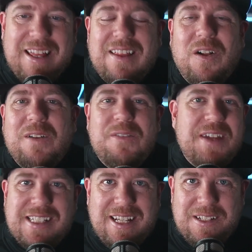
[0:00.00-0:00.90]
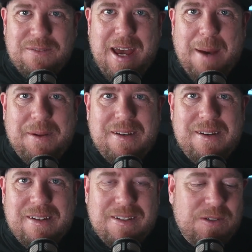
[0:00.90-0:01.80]
All of these things have
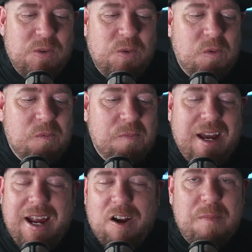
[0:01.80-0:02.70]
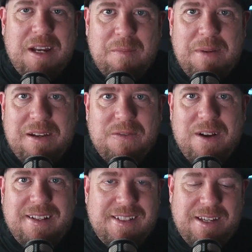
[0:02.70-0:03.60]
happened to my Airbnb
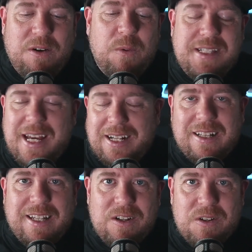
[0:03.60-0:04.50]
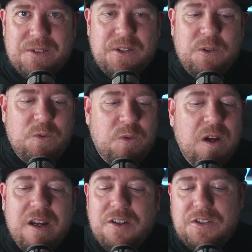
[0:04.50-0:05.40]
friends. They've always had cleaners who
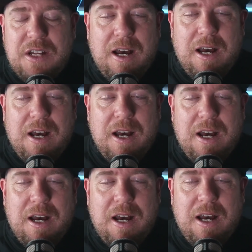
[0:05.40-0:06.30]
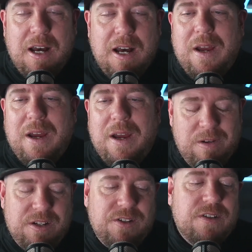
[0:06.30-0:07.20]
just up and quit,
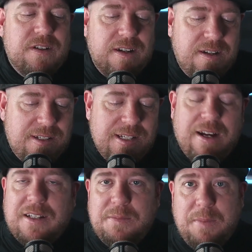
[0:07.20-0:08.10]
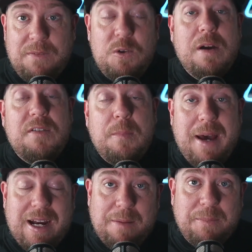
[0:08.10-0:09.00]
which sucks. But if you have a
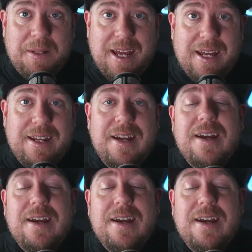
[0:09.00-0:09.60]
backup plan,